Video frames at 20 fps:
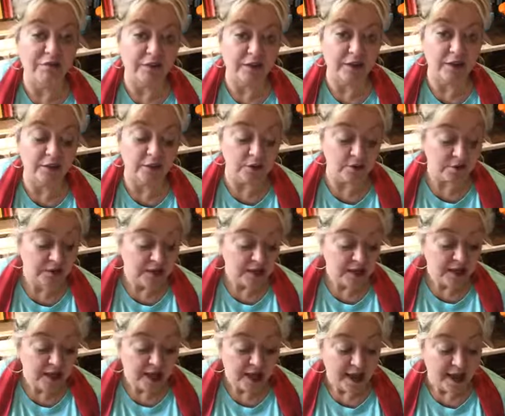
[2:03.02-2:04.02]
further,
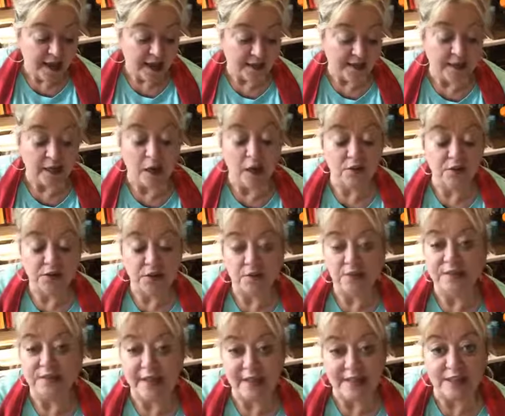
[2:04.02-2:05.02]
and it also is
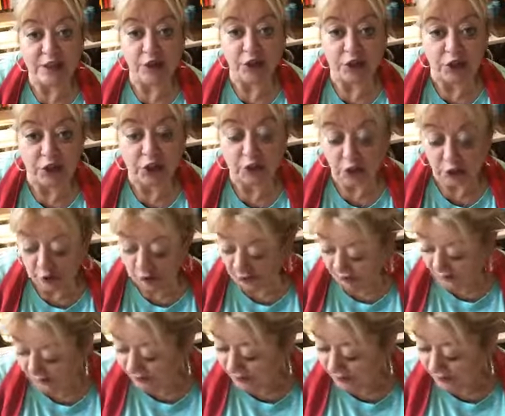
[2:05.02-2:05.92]
easier to cook.